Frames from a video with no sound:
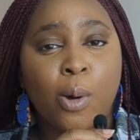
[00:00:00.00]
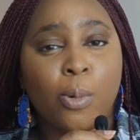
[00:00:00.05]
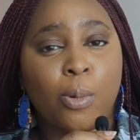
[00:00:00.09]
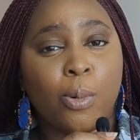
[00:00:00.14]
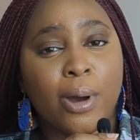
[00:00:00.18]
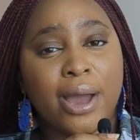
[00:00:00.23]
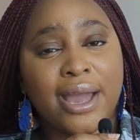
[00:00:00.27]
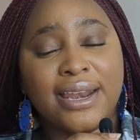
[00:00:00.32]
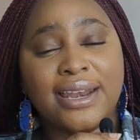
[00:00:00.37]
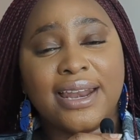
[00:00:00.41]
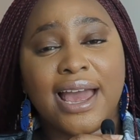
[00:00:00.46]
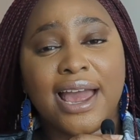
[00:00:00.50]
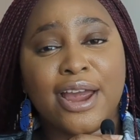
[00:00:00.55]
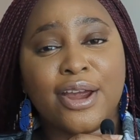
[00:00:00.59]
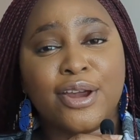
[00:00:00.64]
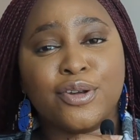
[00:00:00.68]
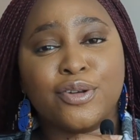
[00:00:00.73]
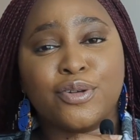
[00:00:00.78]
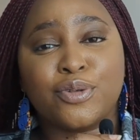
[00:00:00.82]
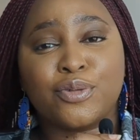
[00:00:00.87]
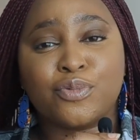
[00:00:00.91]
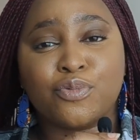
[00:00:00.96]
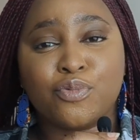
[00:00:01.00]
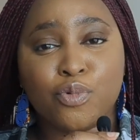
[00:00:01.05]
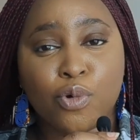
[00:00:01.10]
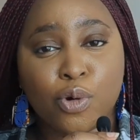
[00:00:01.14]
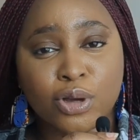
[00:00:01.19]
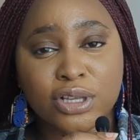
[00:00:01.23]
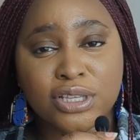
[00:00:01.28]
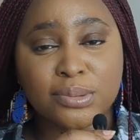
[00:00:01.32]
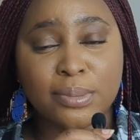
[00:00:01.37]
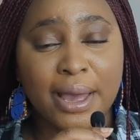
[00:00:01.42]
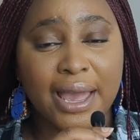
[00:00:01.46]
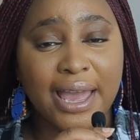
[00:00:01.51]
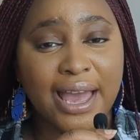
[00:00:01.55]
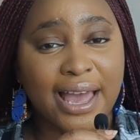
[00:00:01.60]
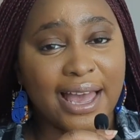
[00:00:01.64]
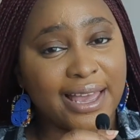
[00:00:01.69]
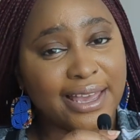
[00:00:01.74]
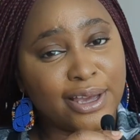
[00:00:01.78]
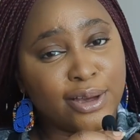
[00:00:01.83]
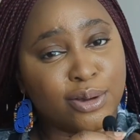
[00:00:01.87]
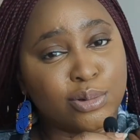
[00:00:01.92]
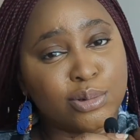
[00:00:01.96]
When I wrote my
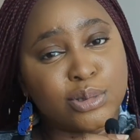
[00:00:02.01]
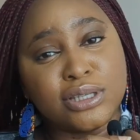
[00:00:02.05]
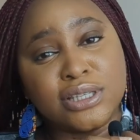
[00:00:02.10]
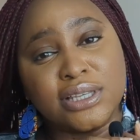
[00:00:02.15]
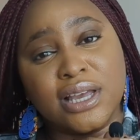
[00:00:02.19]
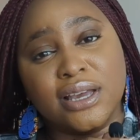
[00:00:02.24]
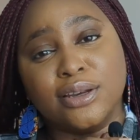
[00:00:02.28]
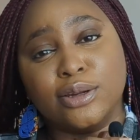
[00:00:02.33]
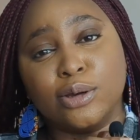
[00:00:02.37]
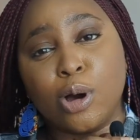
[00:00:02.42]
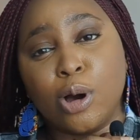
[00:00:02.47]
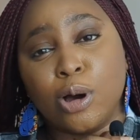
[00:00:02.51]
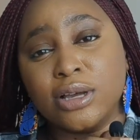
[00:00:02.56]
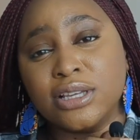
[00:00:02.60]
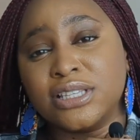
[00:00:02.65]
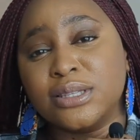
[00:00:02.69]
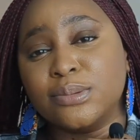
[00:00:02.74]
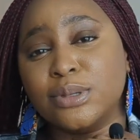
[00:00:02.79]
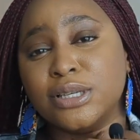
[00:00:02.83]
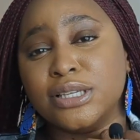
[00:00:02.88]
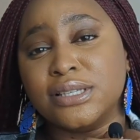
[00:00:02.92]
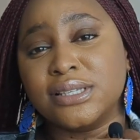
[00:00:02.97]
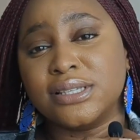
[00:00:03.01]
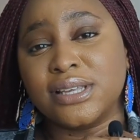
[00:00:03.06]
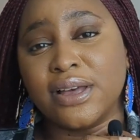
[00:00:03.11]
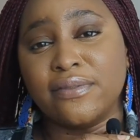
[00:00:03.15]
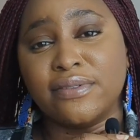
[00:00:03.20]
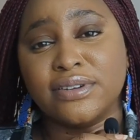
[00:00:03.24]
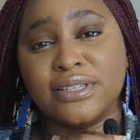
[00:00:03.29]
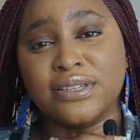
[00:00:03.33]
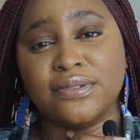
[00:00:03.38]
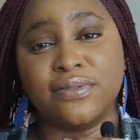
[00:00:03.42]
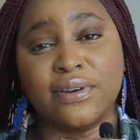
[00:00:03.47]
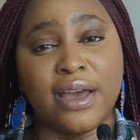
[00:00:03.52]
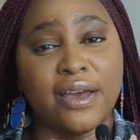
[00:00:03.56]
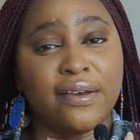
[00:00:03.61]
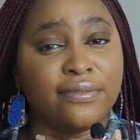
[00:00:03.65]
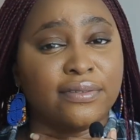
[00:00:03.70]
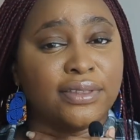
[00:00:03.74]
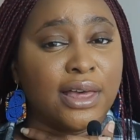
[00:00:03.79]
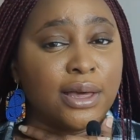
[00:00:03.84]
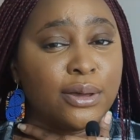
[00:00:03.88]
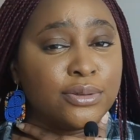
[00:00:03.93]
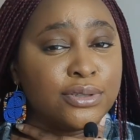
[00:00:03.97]
IELTS, it cost me
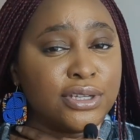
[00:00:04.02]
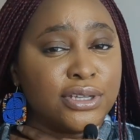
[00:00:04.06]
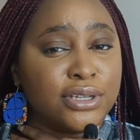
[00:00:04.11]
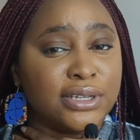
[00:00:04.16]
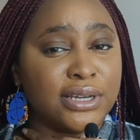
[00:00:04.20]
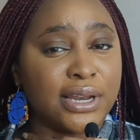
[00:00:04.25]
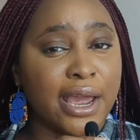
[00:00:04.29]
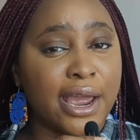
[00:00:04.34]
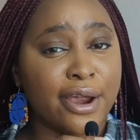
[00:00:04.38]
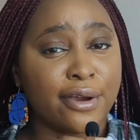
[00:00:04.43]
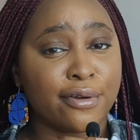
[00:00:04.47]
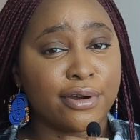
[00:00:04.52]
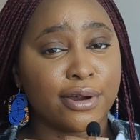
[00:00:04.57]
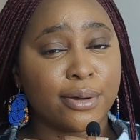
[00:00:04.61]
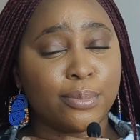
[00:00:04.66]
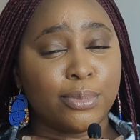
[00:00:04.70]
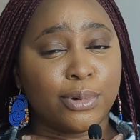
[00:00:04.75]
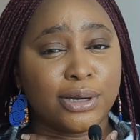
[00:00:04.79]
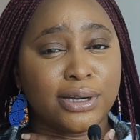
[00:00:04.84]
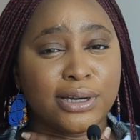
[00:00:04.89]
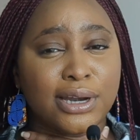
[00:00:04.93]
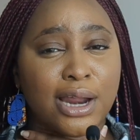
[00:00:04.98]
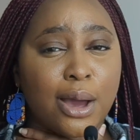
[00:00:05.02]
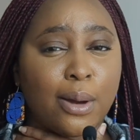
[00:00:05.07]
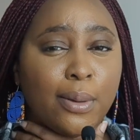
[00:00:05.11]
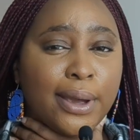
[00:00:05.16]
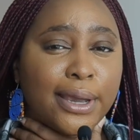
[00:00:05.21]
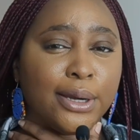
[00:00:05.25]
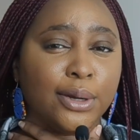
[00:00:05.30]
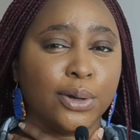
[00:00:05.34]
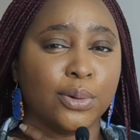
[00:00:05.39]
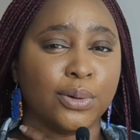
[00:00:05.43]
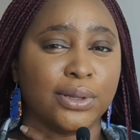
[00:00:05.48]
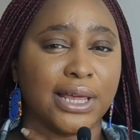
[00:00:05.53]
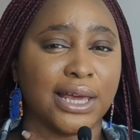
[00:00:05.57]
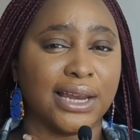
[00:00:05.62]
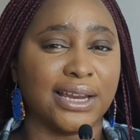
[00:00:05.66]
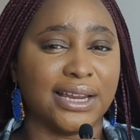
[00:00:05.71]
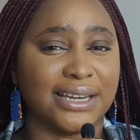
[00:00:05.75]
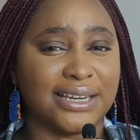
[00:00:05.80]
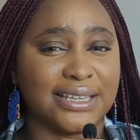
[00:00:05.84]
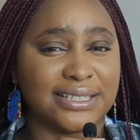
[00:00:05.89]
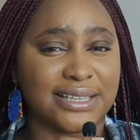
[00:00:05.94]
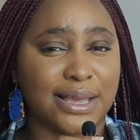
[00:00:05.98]
75,000 naira, but now I know that
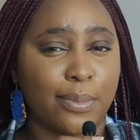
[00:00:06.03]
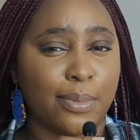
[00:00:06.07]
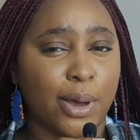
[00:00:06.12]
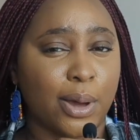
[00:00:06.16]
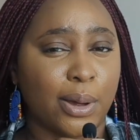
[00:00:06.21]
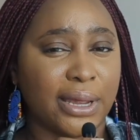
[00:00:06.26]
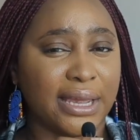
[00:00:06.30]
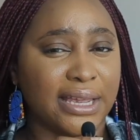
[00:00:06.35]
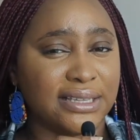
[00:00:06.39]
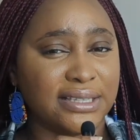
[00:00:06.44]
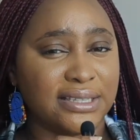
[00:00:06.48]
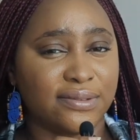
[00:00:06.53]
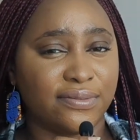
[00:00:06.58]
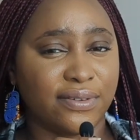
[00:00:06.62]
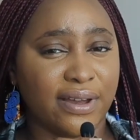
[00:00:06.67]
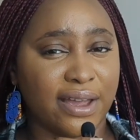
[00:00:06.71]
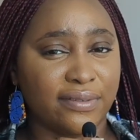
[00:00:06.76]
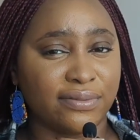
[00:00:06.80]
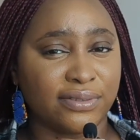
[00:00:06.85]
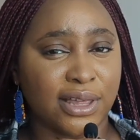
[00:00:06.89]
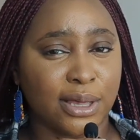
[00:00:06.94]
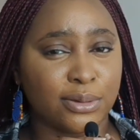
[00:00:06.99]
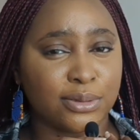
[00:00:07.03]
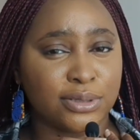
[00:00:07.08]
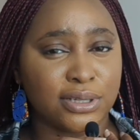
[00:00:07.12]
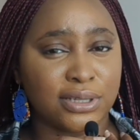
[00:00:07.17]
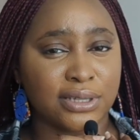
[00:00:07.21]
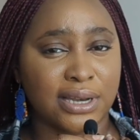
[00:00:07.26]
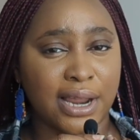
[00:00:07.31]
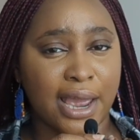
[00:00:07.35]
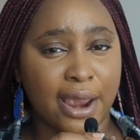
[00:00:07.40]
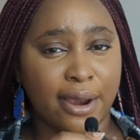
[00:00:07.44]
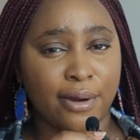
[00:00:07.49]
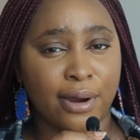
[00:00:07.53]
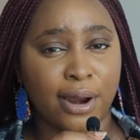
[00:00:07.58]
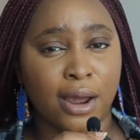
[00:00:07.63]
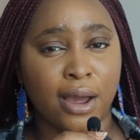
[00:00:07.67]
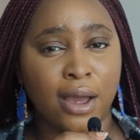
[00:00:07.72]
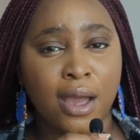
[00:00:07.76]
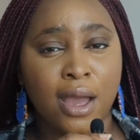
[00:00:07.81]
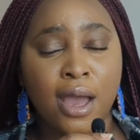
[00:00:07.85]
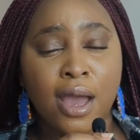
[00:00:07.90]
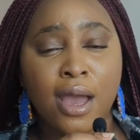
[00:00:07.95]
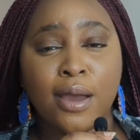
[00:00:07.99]
it is about 85,000 naira.
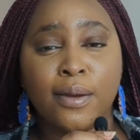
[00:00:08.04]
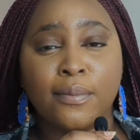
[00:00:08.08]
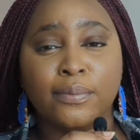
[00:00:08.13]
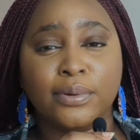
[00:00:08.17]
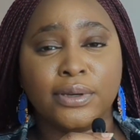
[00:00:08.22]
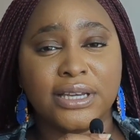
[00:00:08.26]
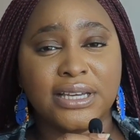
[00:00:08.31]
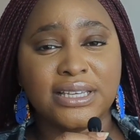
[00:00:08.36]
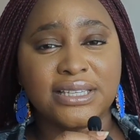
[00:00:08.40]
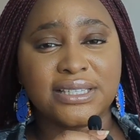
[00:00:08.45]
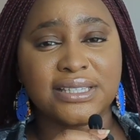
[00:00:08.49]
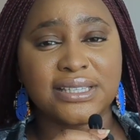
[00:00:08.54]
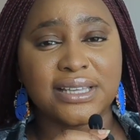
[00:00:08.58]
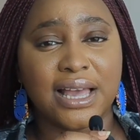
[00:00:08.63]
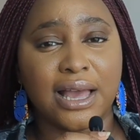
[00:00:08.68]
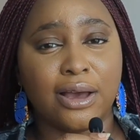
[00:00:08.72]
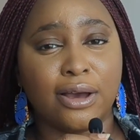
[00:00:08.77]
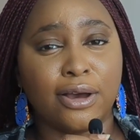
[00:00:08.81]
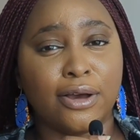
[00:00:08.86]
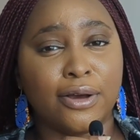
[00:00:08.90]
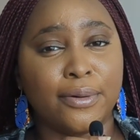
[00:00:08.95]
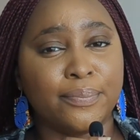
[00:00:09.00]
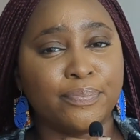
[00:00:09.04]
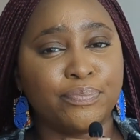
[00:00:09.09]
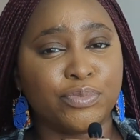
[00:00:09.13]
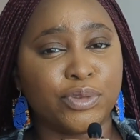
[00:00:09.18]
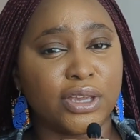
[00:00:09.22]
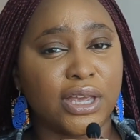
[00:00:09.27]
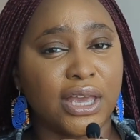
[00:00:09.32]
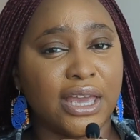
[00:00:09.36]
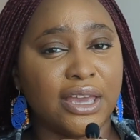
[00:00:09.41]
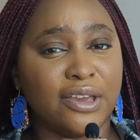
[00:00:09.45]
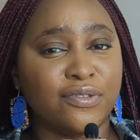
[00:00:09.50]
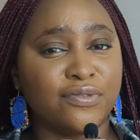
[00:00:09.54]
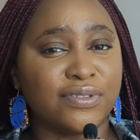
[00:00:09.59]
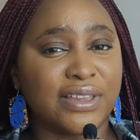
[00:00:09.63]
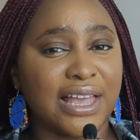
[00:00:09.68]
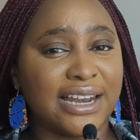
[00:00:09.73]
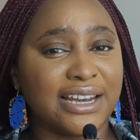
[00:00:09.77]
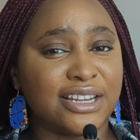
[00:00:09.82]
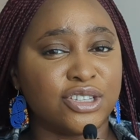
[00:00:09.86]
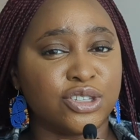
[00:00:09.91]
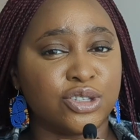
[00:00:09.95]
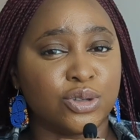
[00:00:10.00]
Please, if
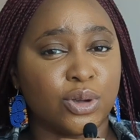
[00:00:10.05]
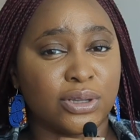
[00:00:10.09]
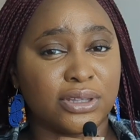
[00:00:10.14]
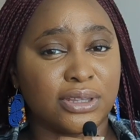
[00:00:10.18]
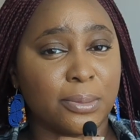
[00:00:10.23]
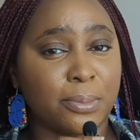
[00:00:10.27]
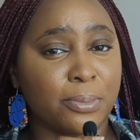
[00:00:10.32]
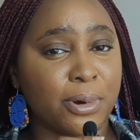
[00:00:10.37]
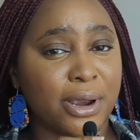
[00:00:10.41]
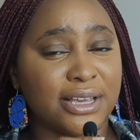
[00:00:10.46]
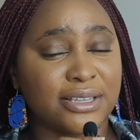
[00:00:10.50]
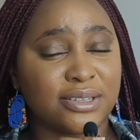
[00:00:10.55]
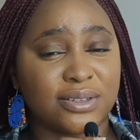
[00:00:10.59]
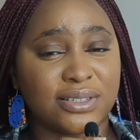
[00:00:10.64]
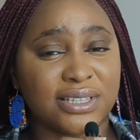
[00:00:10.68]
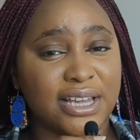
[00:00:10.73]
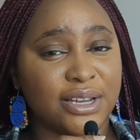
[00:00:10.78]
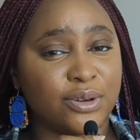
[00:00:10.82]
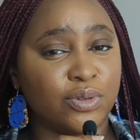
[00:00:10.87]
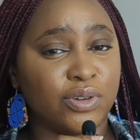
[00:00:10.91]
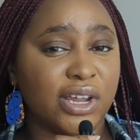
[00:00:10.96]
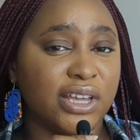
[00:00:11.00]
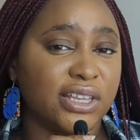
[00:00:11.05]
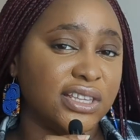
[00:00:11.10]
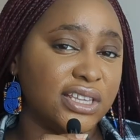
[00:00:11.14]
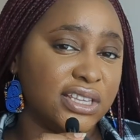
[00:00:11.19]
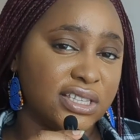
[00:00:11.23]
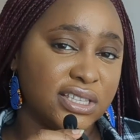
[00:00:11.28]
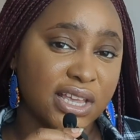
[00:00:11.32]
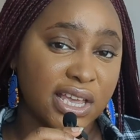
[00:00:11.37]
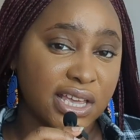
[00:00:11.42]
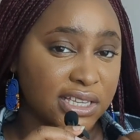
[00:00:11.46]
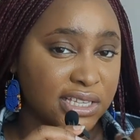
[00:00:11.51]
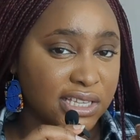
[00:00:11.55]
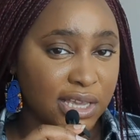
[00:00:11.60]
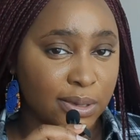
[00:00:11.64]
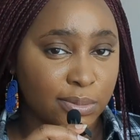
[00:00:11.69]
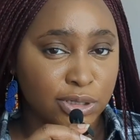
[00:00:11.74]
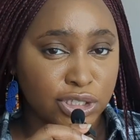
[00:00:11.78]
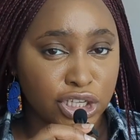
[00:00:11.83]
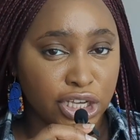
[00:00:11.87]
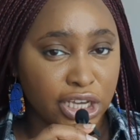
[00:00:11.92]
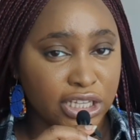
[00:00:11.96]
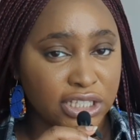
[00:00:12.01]
that is not the price, because I know that these things
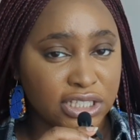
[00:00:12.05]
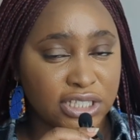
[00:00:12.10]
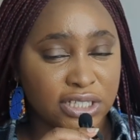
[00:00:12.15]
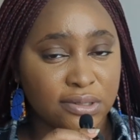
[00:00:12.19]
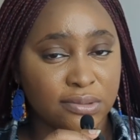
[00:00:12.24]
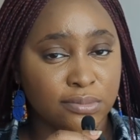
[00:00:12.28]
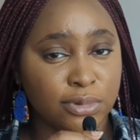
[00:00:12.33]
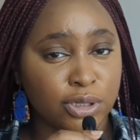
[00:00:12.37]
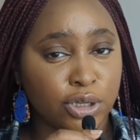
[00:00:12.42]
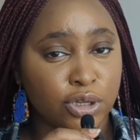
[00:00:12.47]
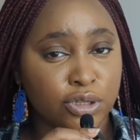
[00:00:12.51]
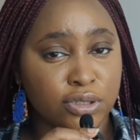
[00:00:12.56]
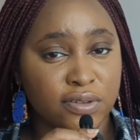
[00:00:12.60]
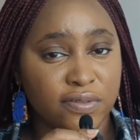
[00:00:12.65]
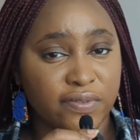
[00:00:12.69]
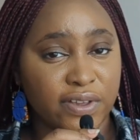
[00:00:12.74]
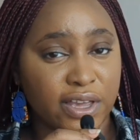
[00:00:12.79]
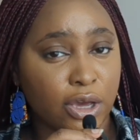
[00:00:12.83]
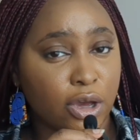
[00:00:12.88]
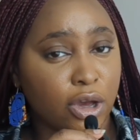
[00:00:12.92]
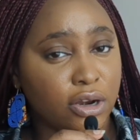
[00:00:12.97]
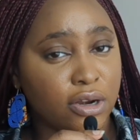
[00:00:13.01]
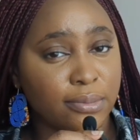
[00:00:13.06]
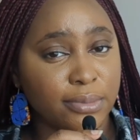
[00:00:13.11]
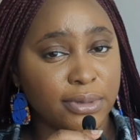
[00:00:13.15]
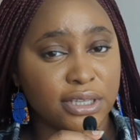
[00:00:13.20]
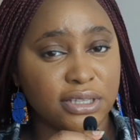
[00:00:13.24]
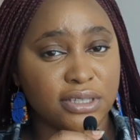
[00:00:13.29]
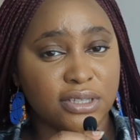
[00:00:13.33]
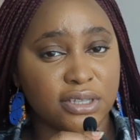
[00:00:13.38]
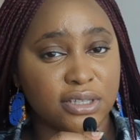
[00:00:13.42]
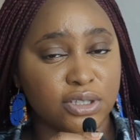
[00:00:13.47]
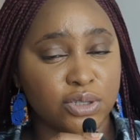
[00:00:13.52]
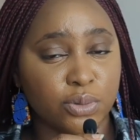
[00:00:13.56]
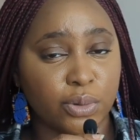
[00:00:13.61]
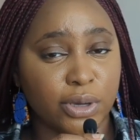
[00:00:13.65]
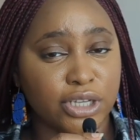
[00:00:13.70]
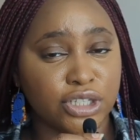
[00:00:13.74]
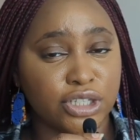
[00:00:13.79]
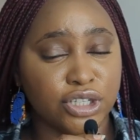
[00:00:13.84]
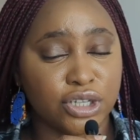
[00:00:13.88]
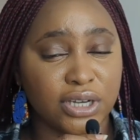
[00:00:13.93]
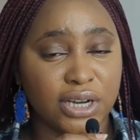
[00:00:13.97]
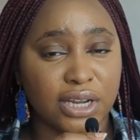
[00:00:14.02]
keep changing because of economic
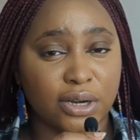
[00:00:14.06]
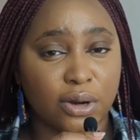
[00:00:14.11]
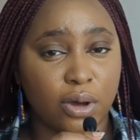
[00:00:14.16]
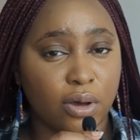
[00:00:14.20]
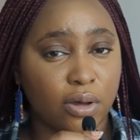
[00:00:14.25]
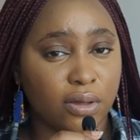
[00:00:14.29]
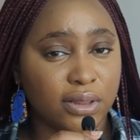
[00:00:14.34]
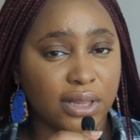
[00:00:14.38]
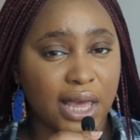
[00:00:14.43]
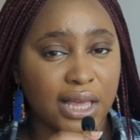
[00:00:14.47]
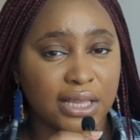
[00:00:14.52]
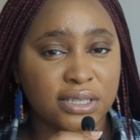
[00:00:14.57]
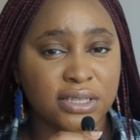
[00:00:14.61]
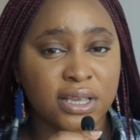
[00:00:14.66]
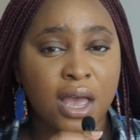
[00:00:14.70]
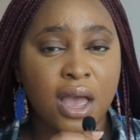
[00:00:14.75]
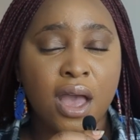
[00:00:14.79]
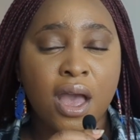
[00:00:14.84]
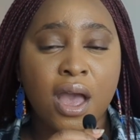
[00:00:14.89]
situation and all that.